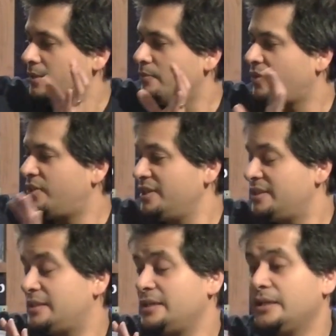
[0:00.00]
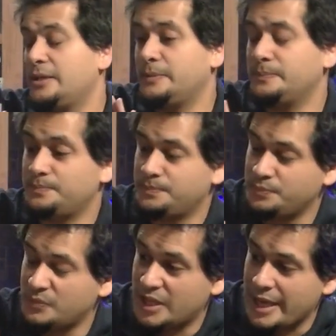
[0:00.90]
but this
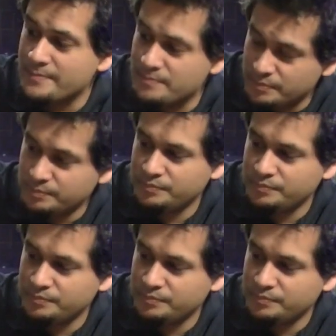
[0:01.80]
game,